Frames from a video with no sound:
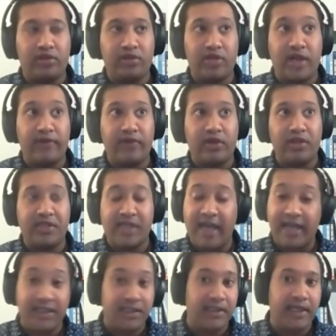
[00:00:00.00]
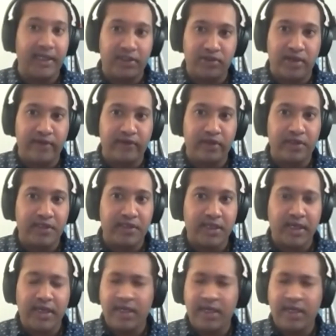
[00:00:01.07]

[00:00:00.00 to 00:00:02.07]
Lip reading: drivers and delight drivers,